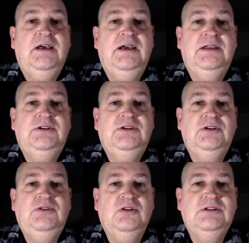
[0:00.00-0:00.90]
and
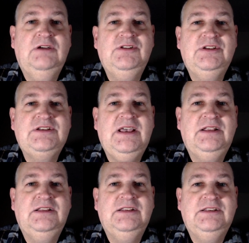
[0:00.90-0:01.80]
knocked out the
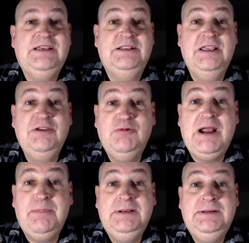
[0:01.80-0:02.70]
Saturday wrap.